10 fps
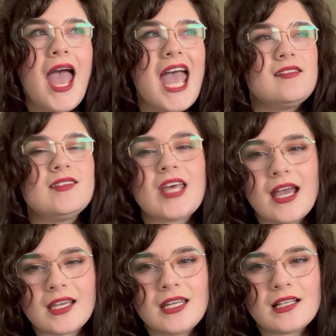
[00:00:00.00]
and
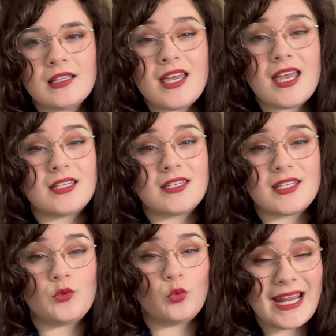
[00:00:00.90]
technically it
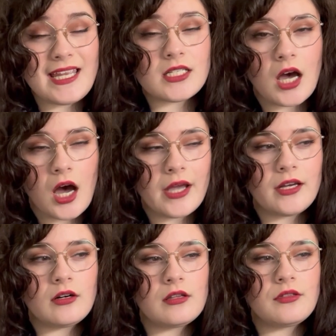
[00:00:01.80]
did rate
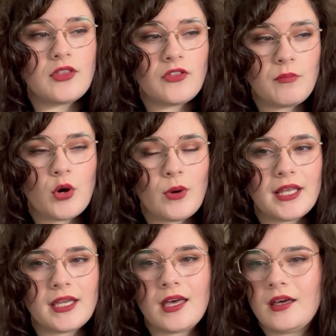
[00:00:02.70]
higher than The
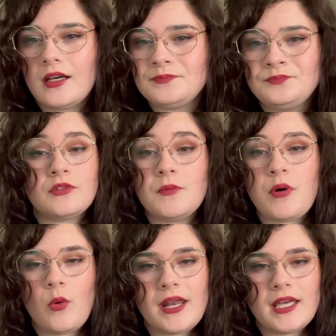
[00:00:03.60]
Poetic Edda, The
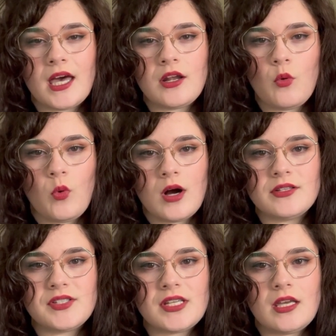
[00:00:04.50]
Poetic Edda
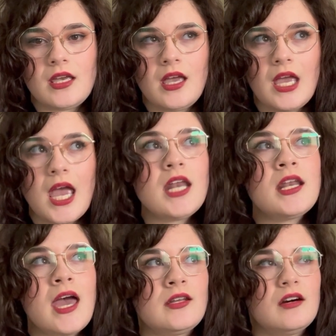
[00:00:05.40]
was,
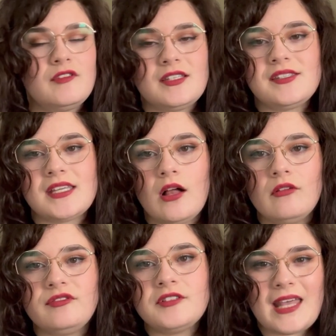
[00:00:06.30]
in and of
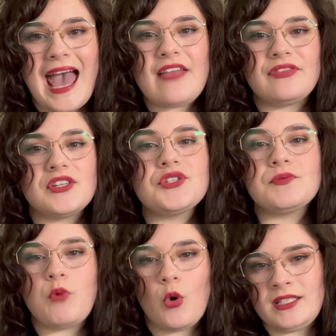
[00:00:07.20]
itself, at this
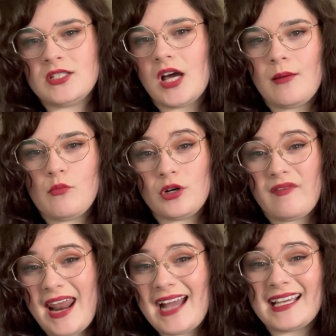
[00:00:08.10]
point in time, more of
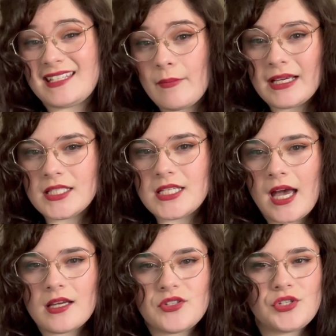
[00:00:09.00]
an academic
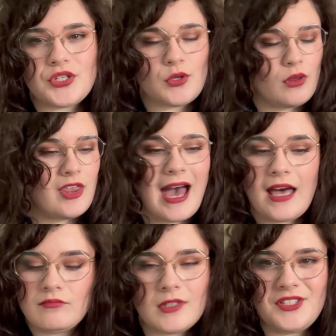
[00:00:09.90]
text, so
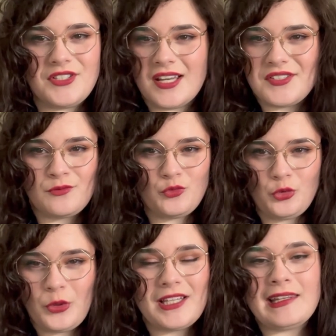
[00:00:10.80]
that doesn't
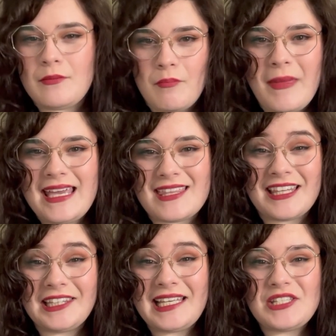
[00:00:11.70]
really make
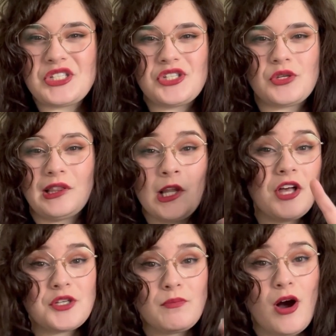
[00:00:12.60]
the list, so The
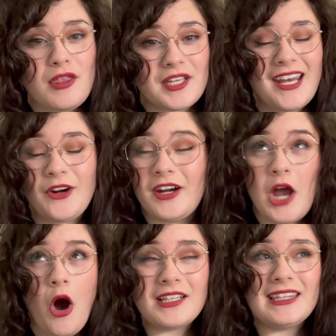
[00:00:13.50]
Lost
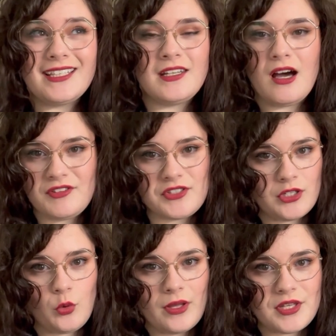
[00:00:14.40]
Apothecary, oddly enough, is
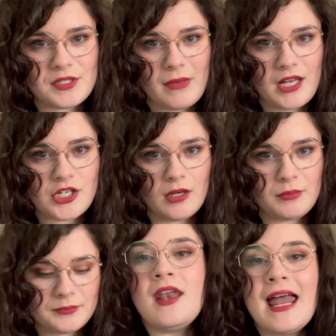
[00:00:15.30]
gonna win this matchup.
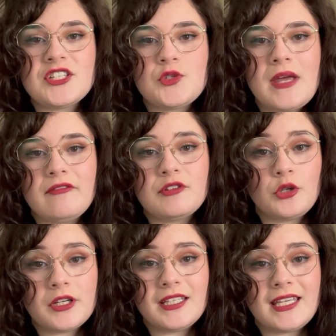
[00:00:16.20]
Next, we have
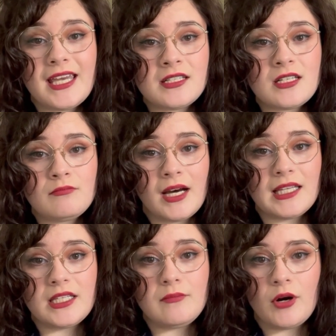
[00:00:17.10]
Crooked Kingdom by
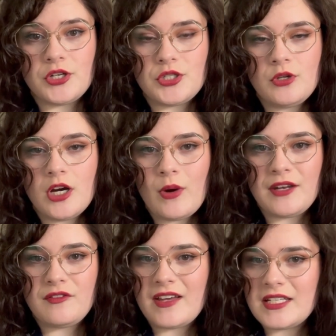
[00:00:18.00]
Leigh Bardugo
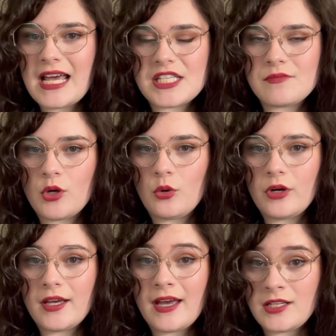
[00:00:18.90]
and
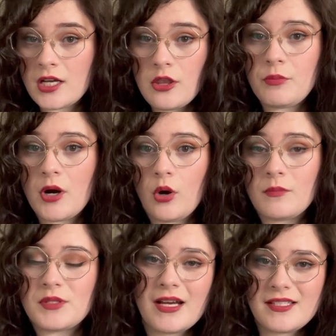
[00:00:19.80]
Phantasmagoria and Other
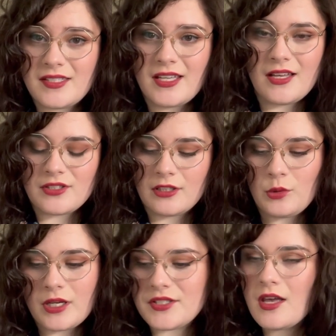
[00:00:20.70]
Poems by C.S.
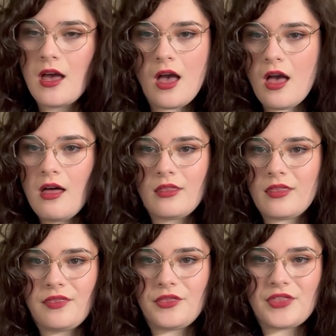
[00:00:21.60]
Lewis.
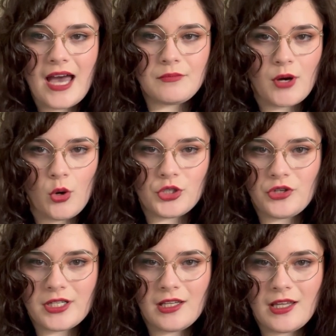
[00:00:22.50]
That
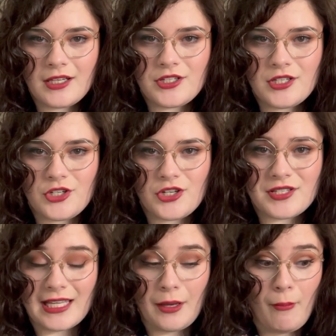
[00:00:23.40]
poetry collection
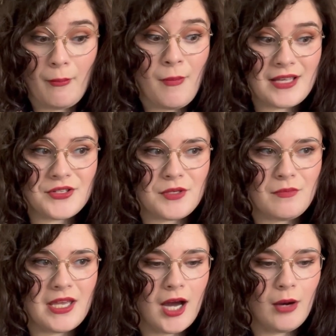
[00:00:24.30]
just, like, messed
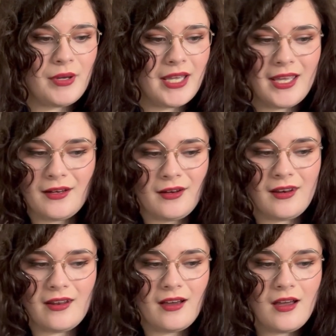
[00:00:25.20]
me up in